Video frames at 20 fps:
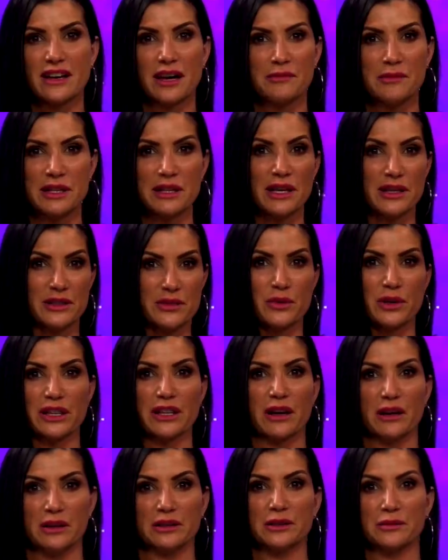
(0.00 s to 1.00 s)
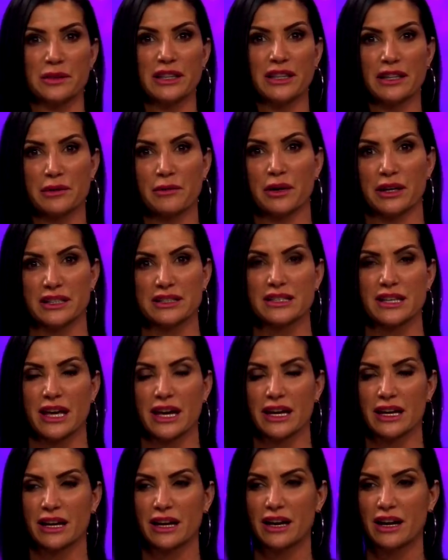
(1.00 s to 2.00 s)
I mean, that's really ultimately what it's
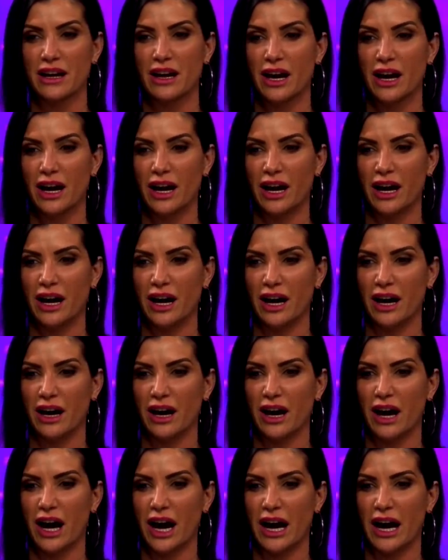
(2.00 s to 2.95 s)
like. I